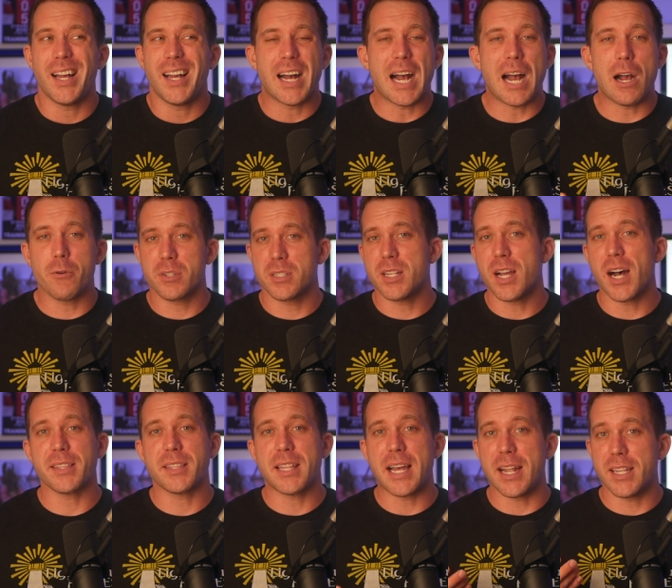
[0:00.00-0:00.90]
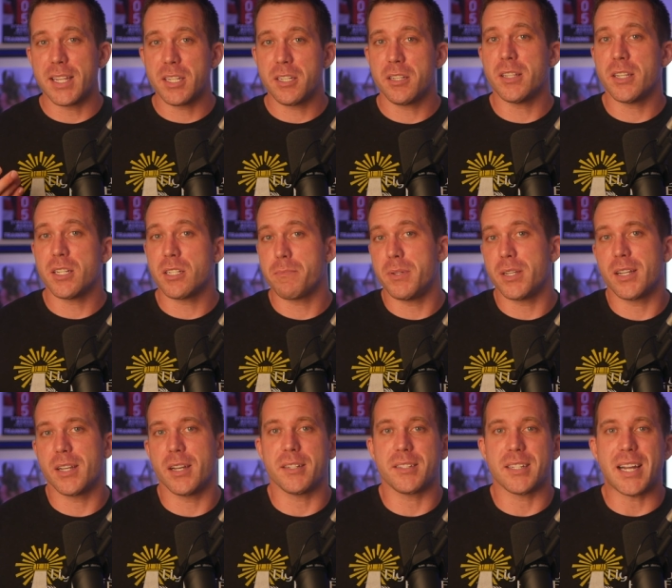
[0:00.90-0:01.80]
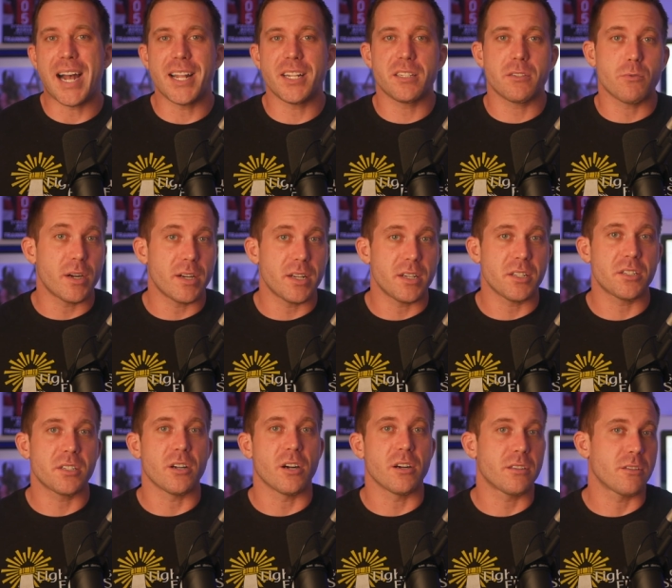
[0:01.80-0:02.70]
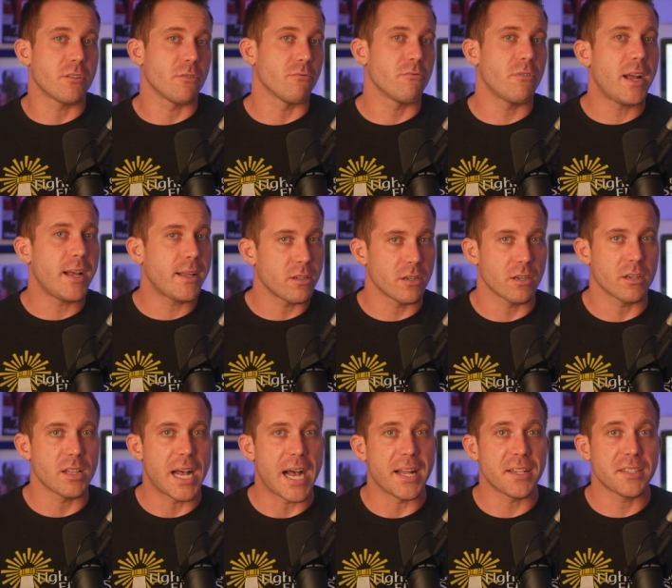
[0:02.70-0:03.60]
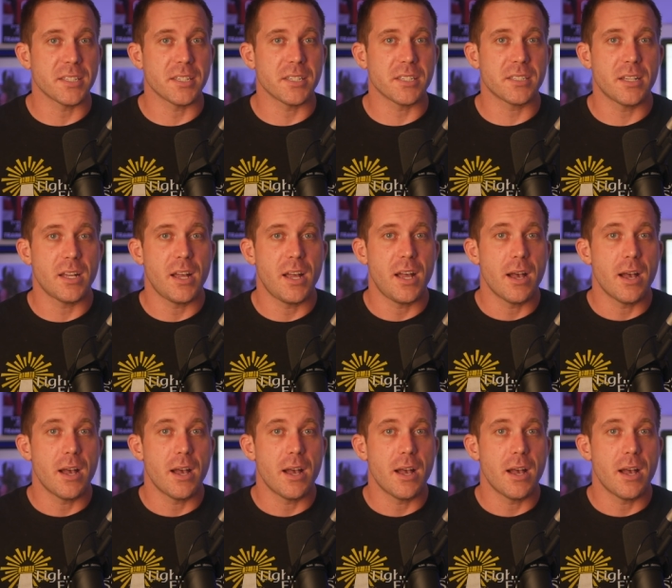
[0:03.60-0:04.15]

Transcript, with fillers: I was not that into this because I just wanted to start the regular classes,